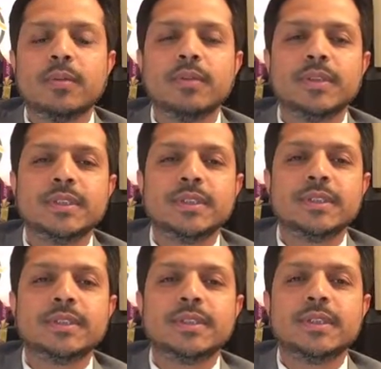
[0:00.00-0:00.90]
which
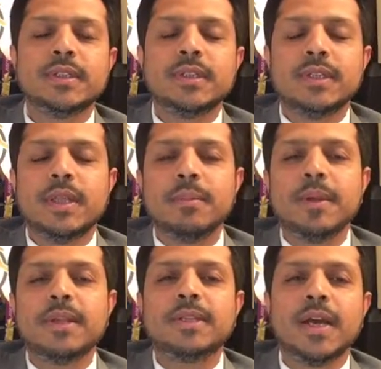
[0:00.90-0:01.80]
is the
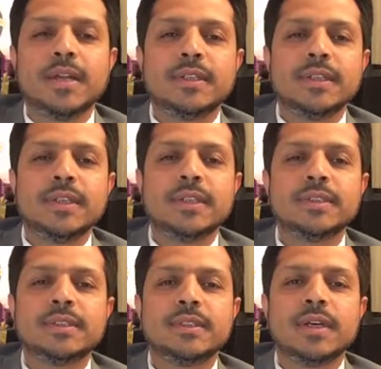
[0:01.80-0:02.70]
main title,
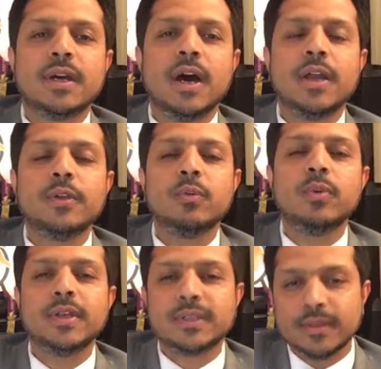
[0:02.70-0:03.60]
is Are You
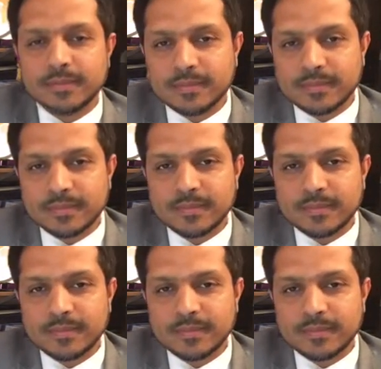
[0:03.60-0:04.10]
Victim?